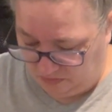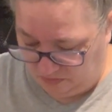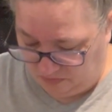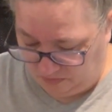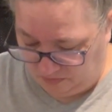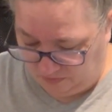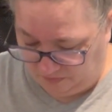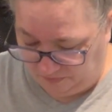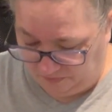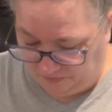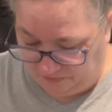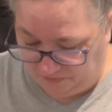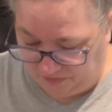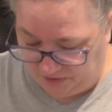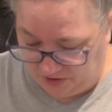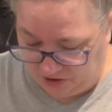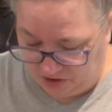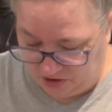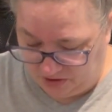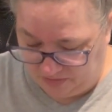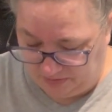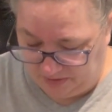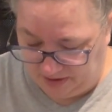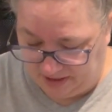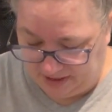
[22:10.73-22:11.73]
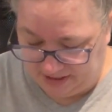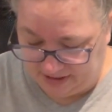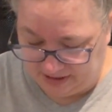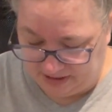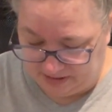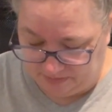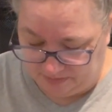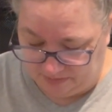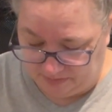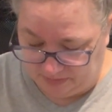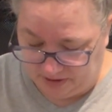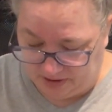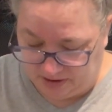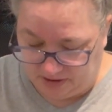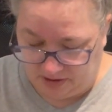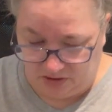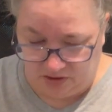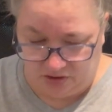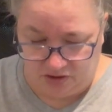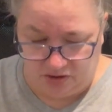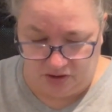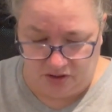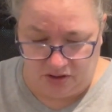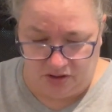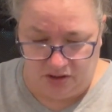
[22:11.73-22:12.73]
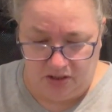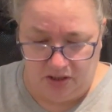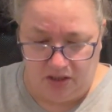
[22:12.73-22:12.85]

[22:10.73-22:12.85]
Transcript: finish them as much.